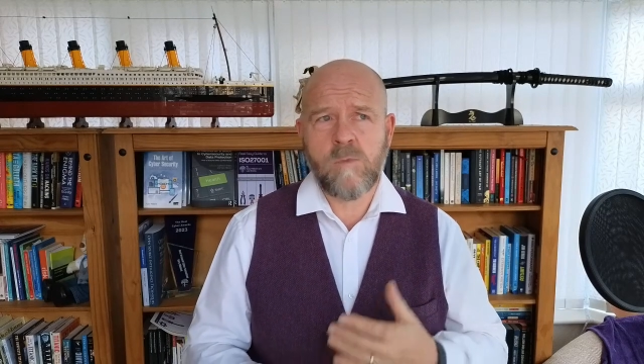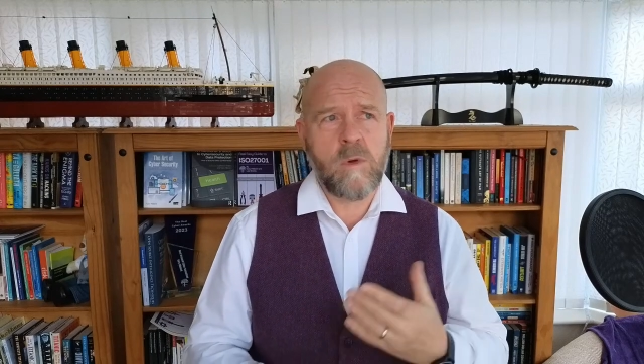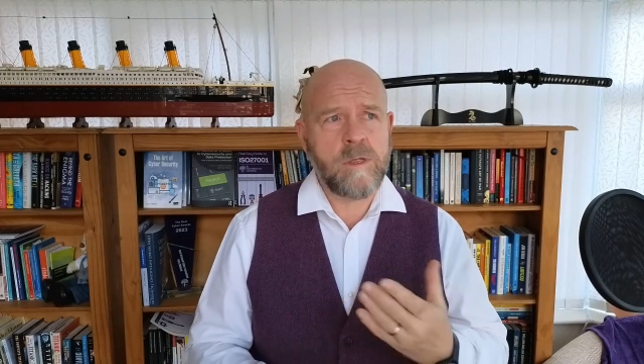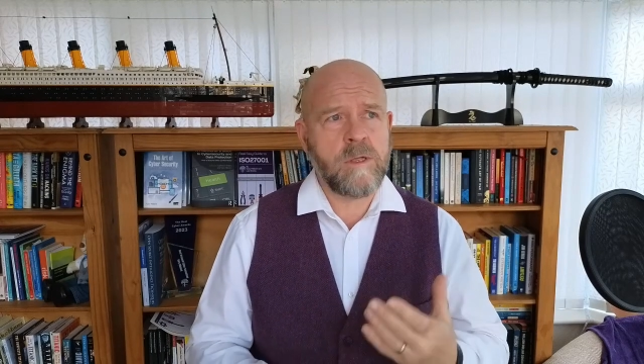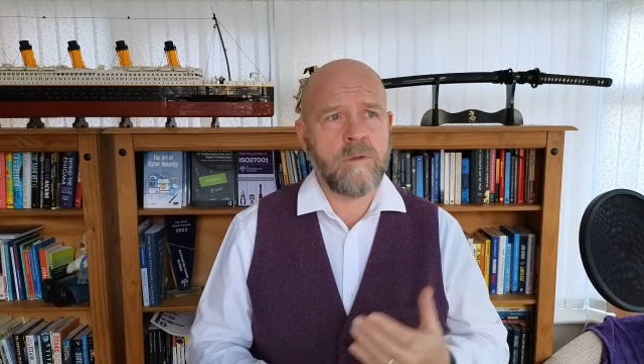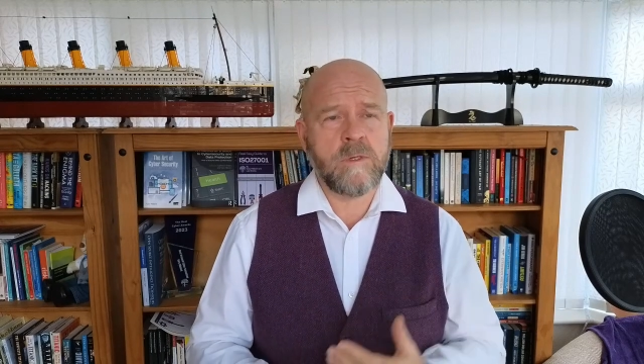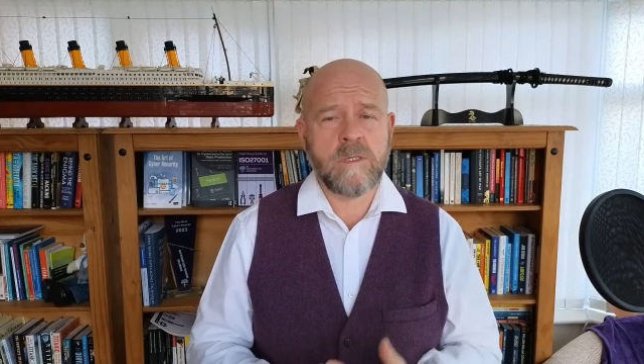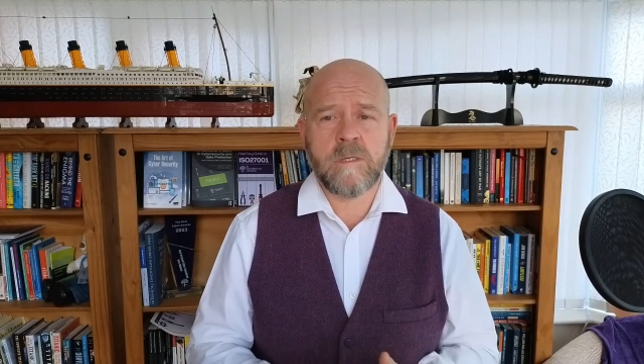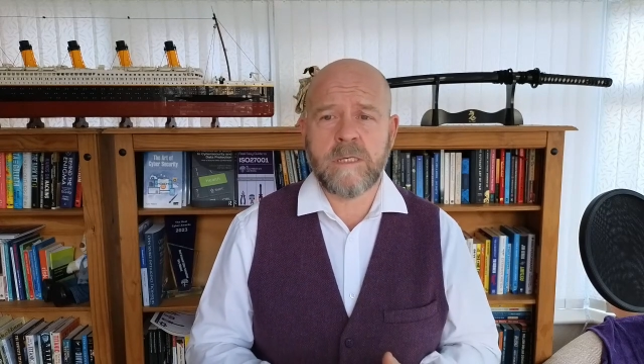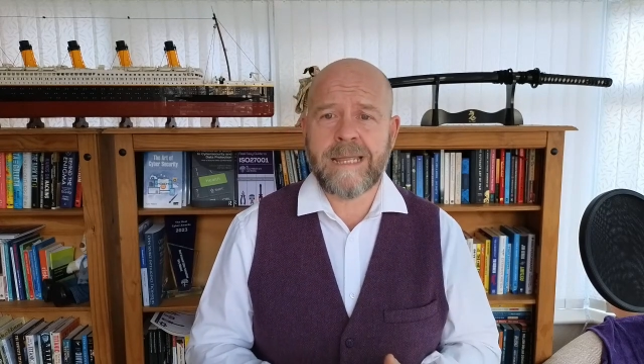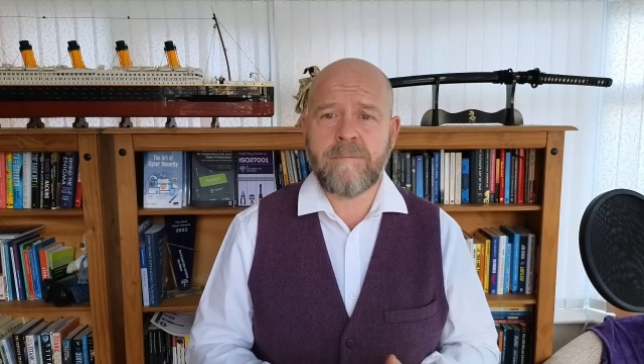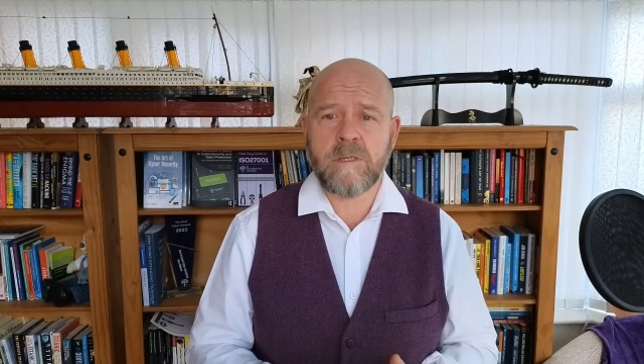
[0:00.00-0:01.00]
What you
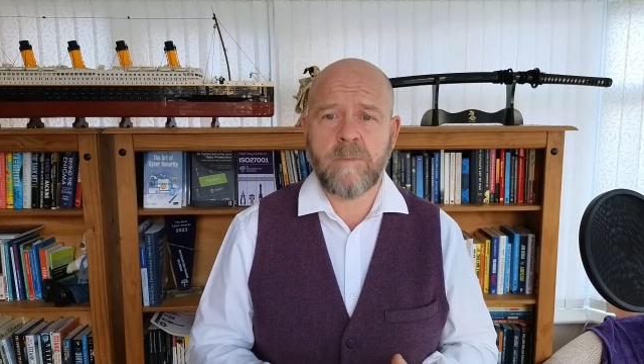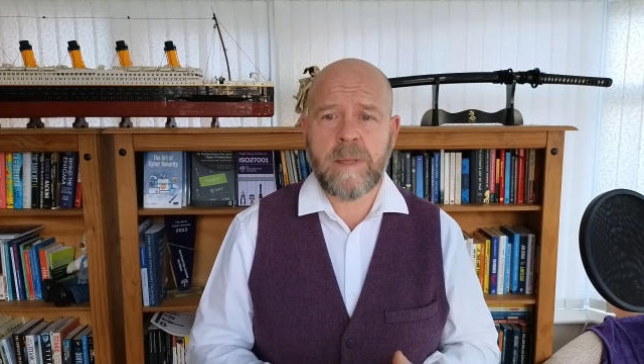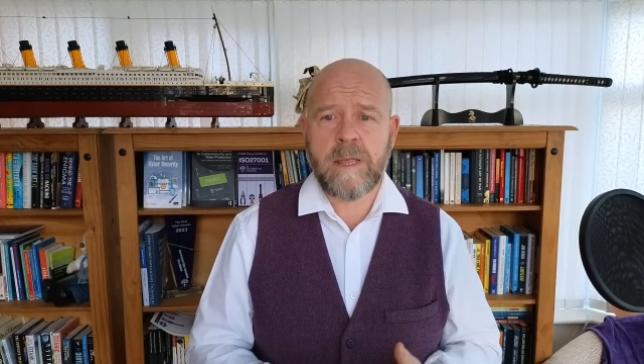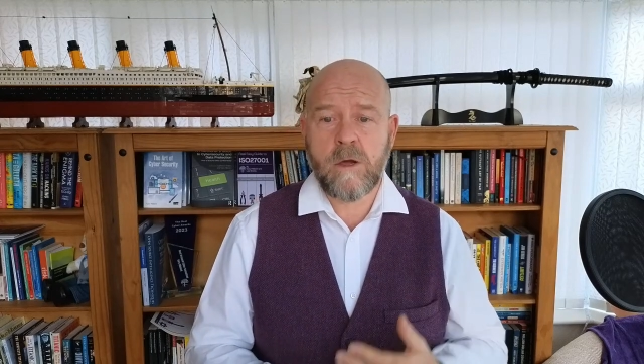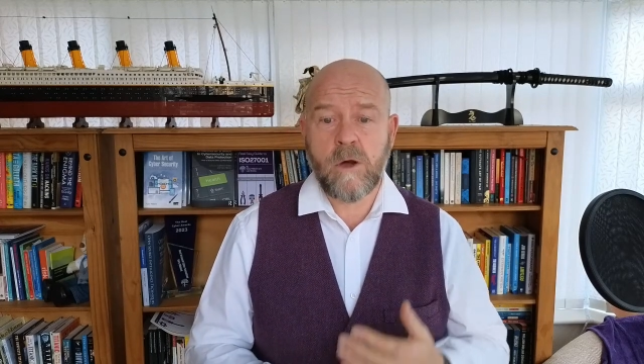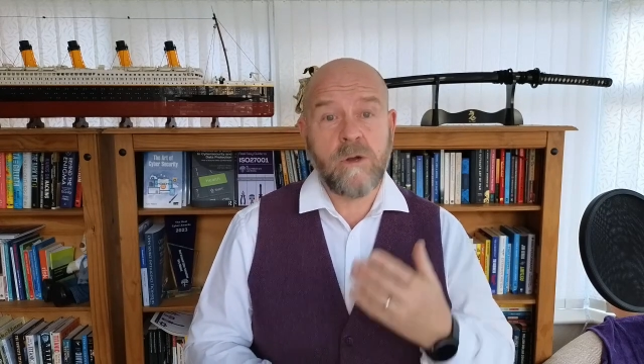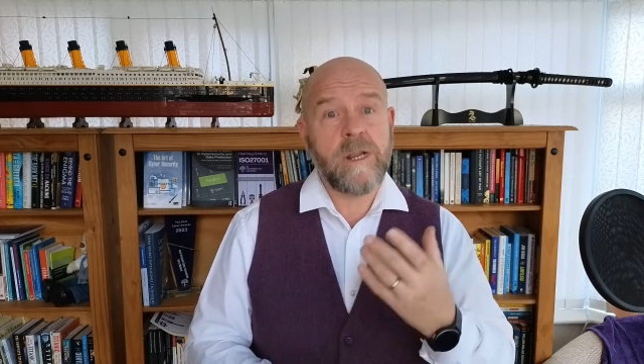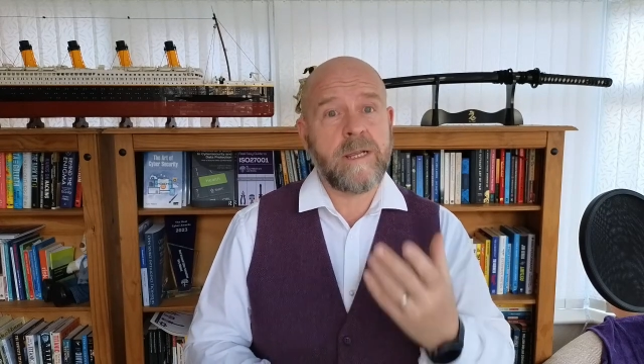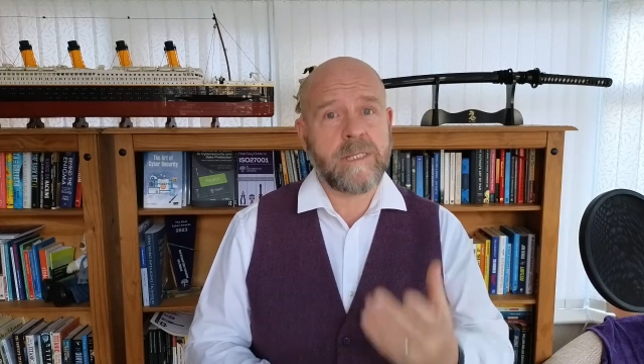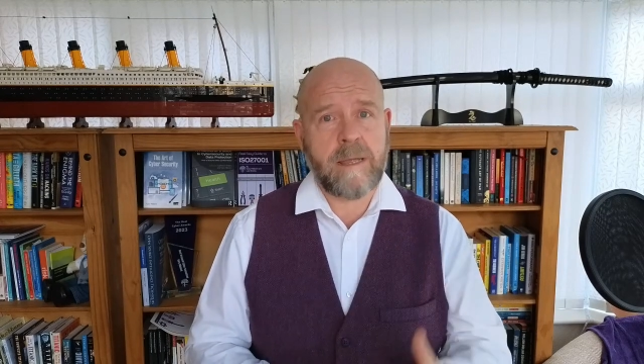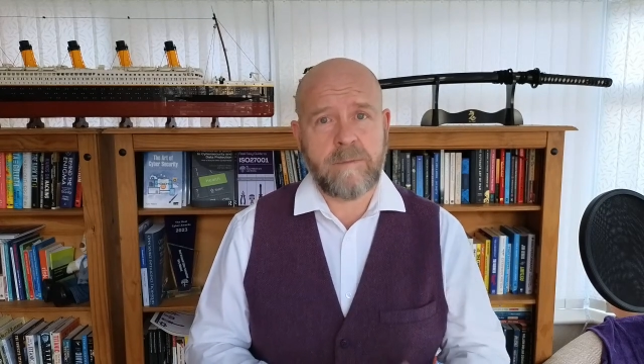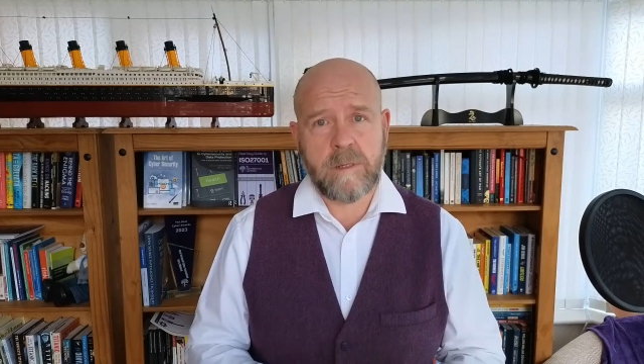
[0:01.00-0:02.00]
deem to be
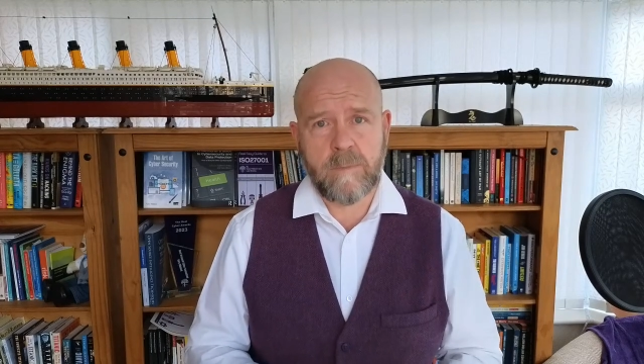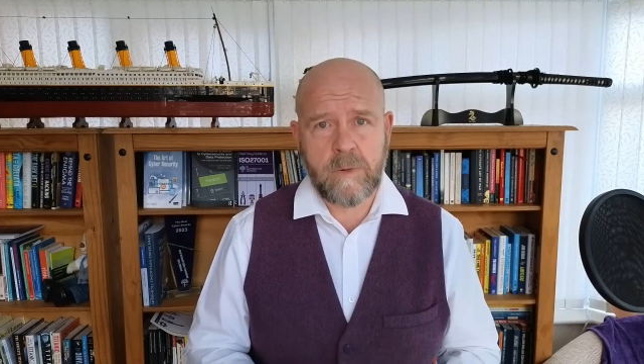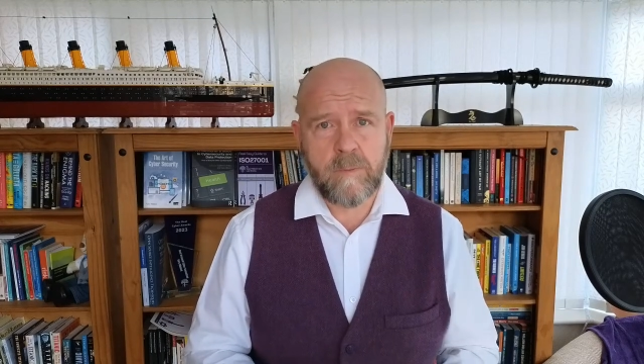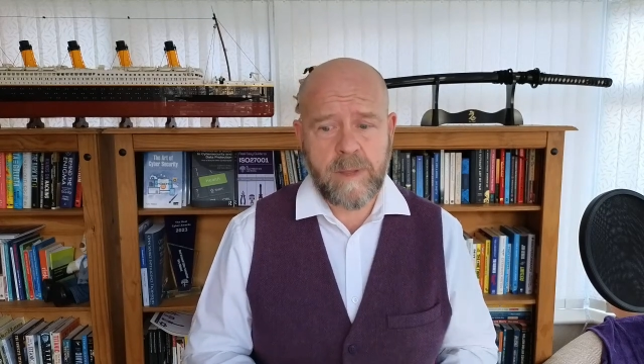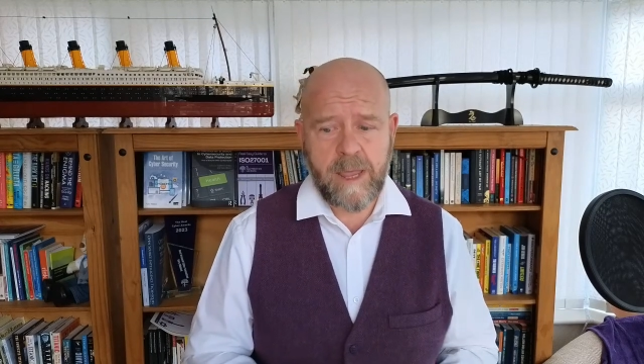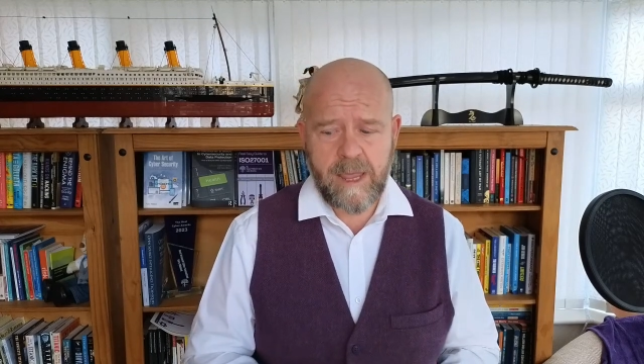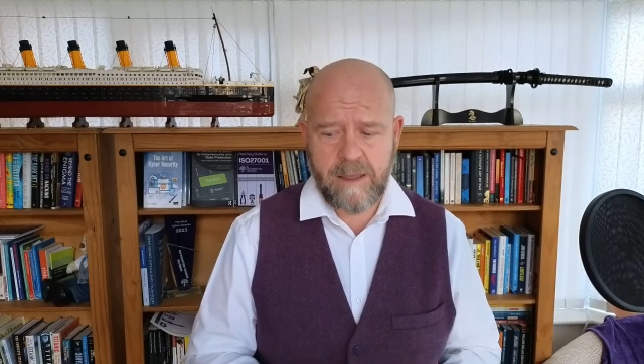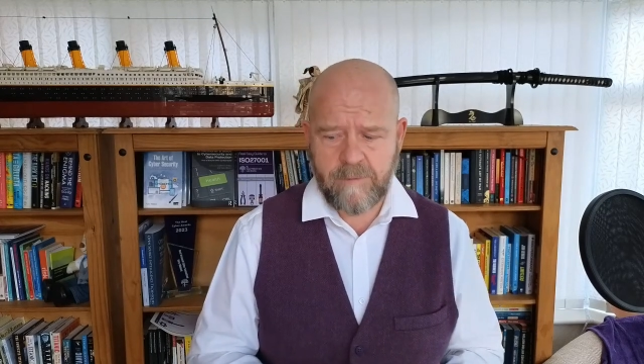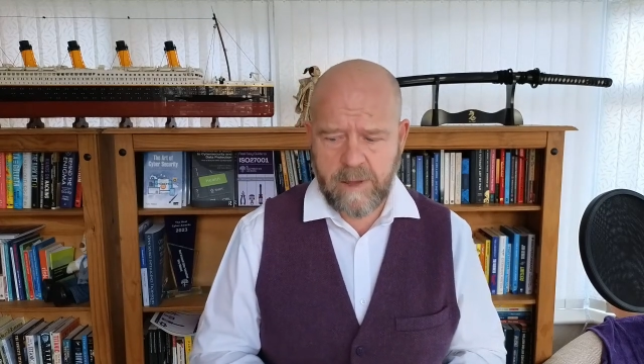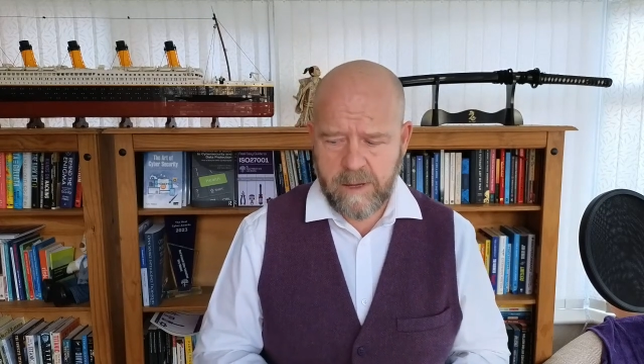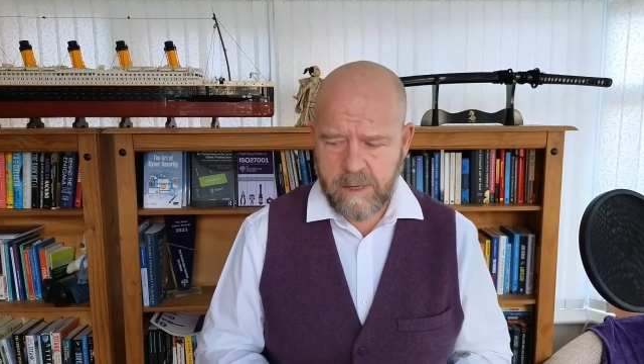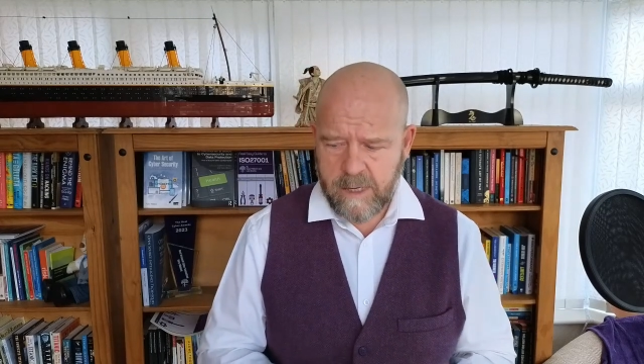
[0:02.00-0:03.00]
unacceptable
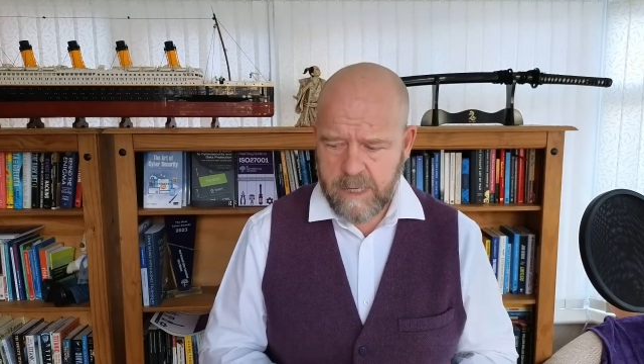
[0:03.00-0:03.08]
behaviour.